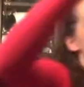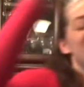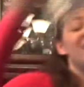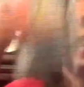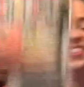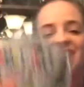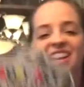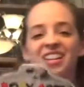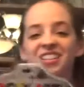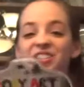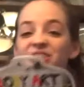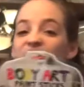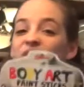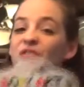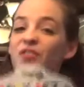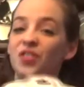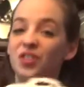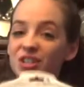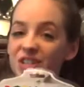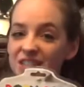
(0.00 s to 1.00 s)
Okay, so the
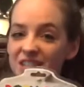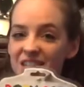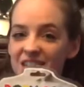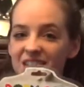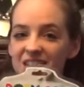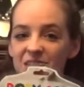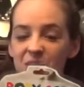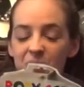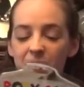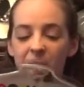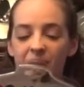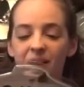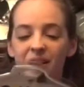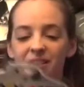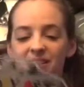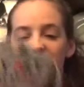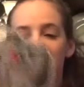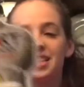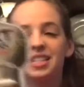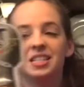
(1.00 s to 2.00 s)
first thing in the
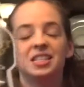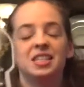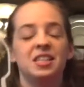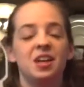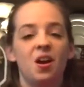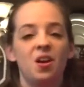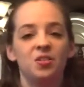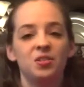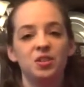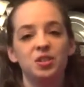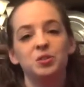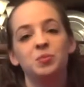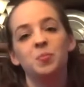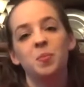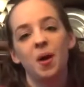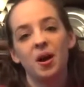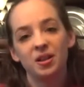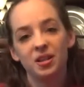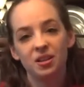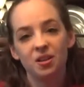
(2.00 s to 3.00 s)
box is, are these
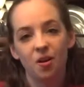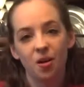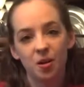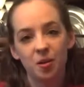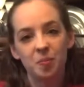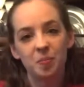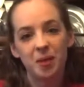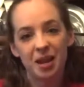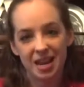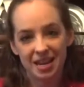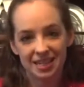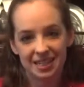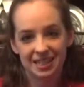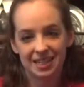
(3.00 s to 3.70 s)
body art paint